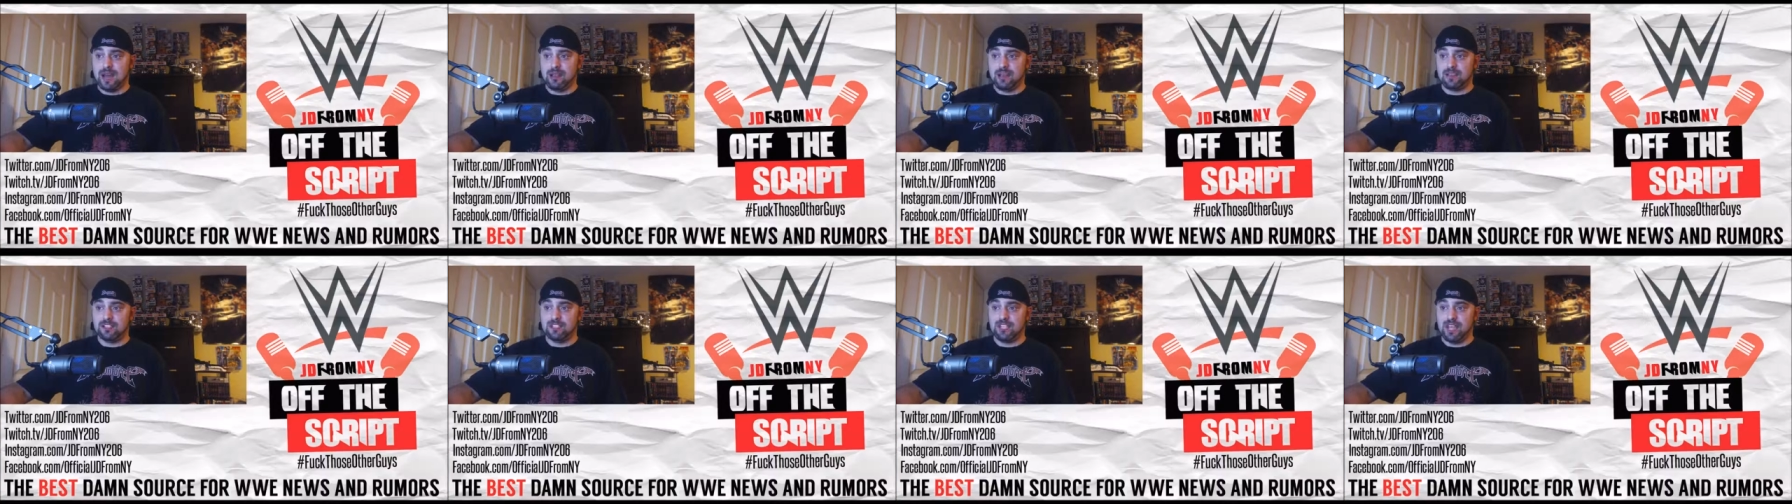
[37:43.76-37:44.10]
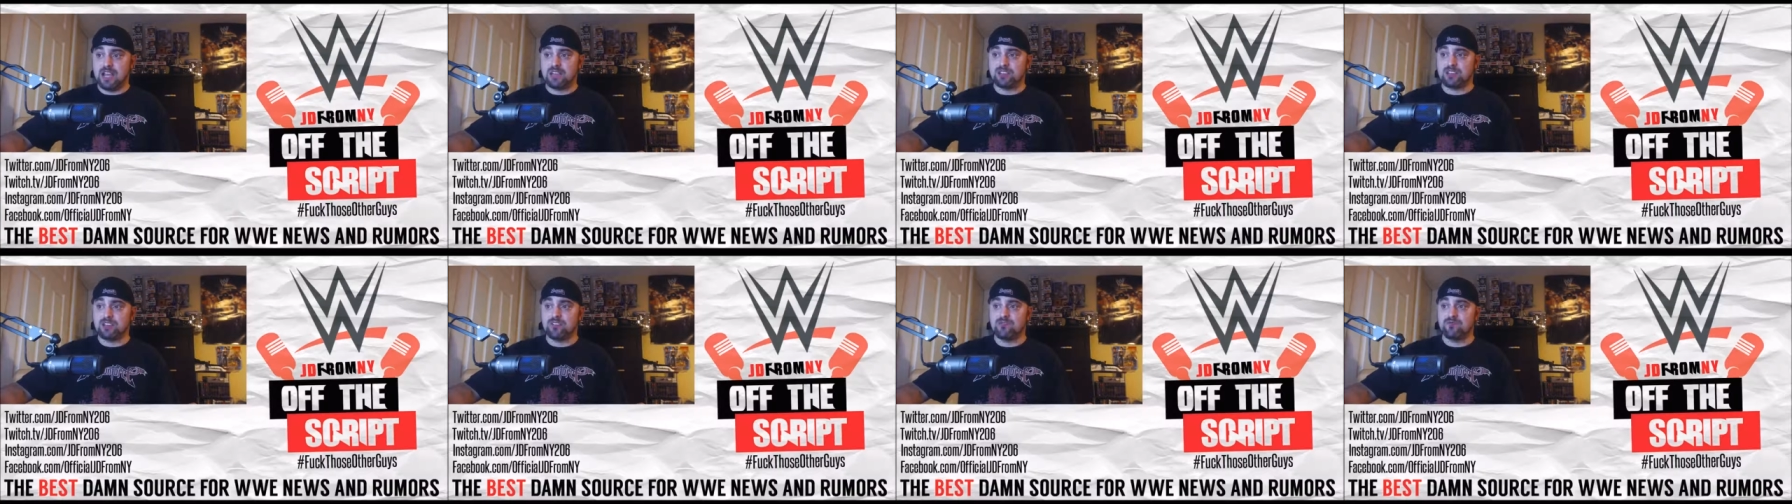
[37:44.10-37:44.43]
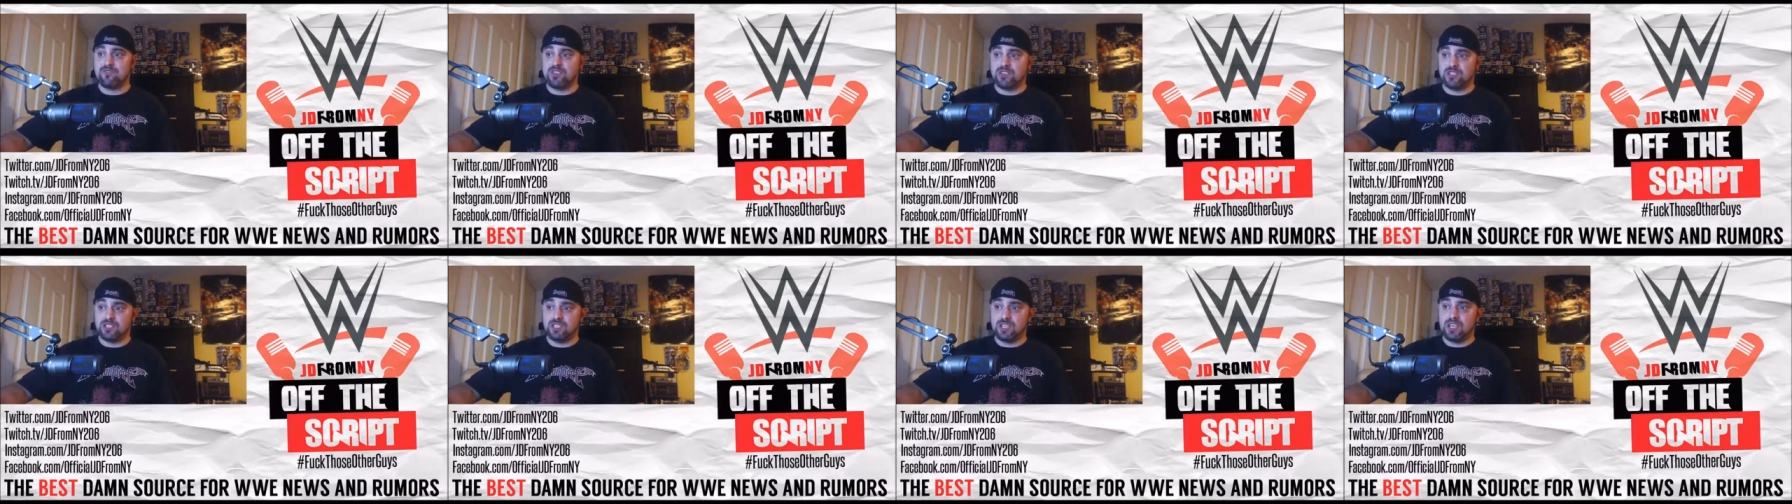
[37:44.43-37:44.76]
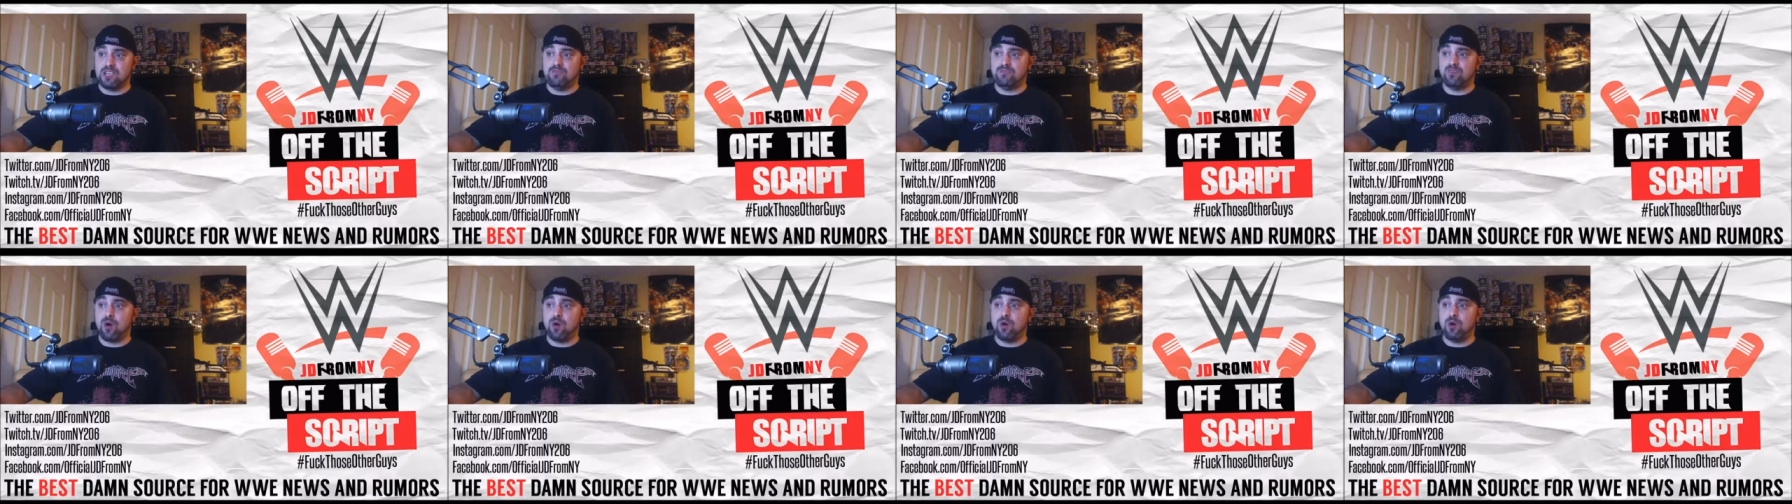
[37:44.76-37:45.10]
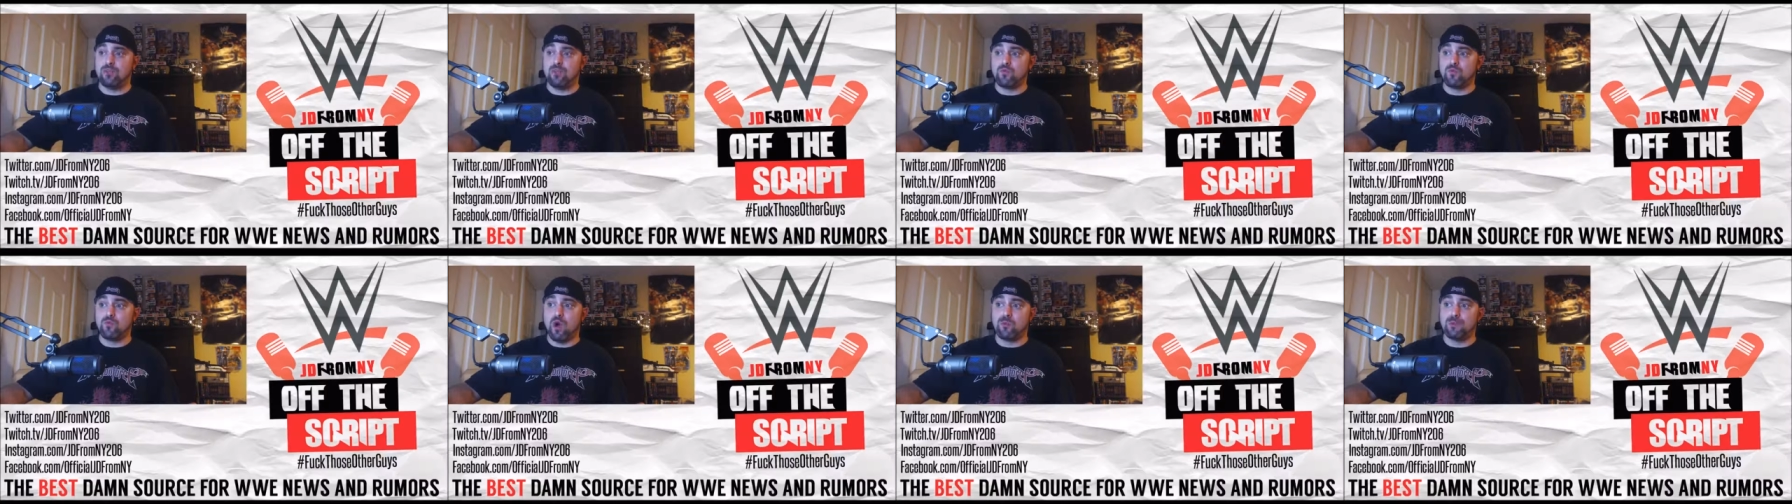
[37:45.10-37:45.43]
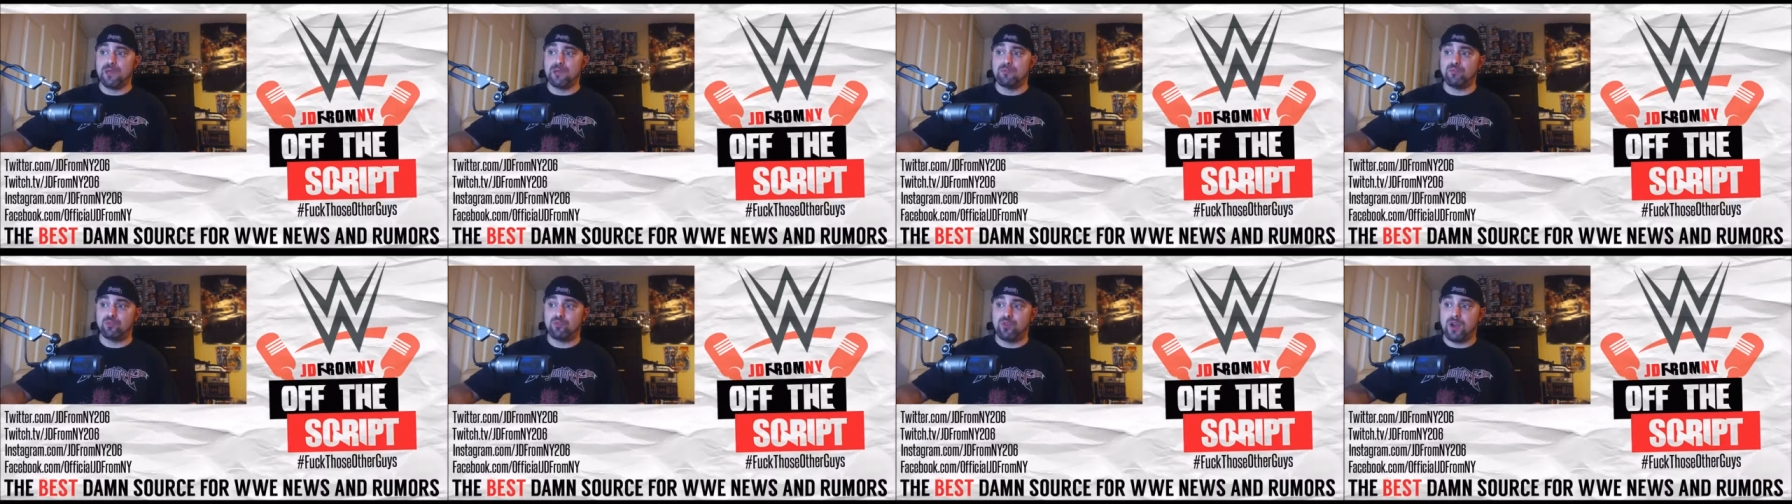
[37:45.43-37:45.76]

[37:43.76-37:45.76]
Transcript: Alexander received overwhelming